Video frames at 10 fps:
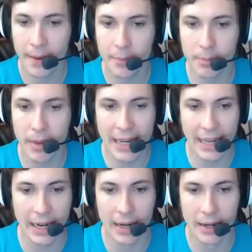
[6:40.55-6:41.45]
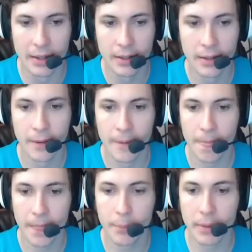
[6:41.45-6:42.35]
to make it, huh?
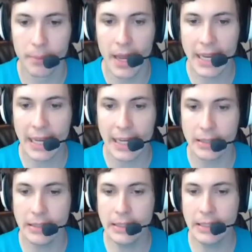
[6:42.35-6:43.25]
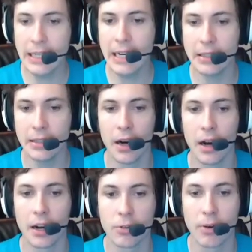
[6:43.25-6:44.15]
I'm going to make it.
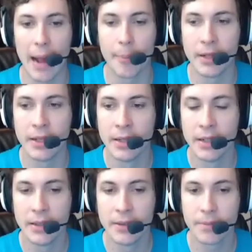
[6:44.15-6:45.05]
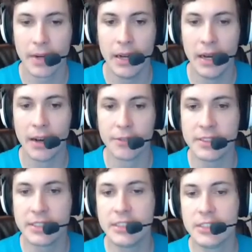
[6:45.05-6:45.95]
Oh, crap. I love
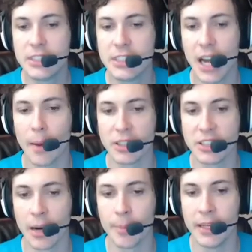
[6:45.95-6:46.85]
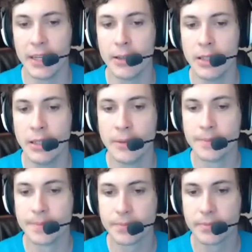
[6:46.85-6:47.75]
double jumping, dude.
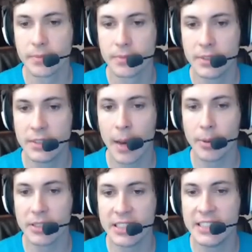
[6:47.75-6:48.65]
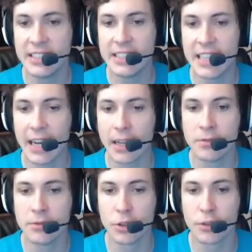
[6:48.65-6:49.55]
Double stick
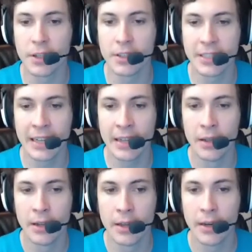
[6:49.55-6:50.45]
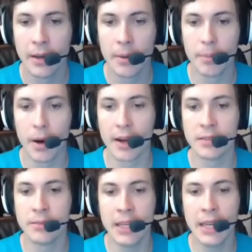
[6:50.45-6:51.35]
traversing.
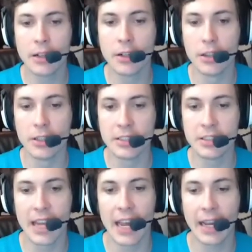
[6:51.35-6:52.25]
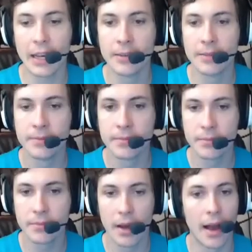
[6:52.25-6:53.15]
Pardon me, good stick.
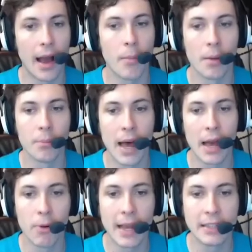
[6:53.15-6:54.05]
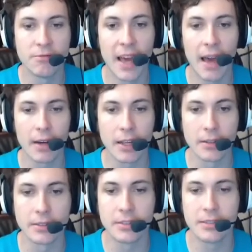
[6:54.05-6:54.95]
I'm on my way to very
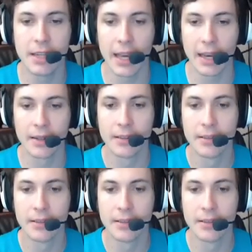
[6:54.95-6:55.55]
good stick.